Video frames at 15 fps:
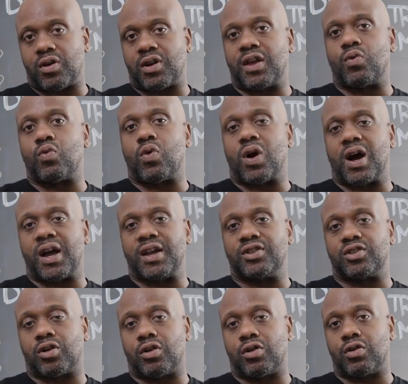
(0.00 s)
on a
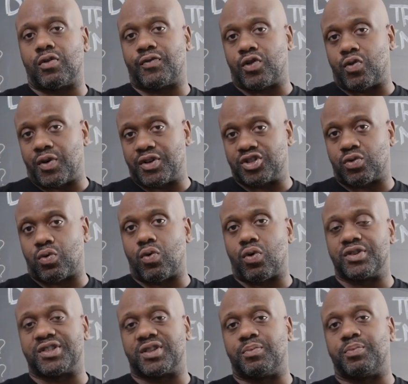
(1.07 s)
wide curve going
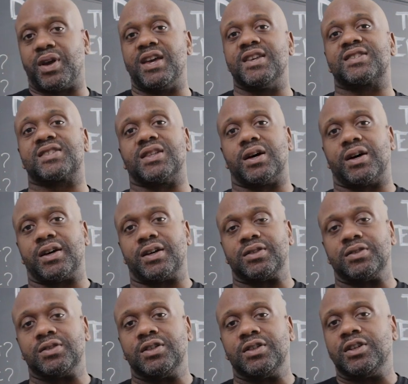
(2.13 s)
towards the baseline,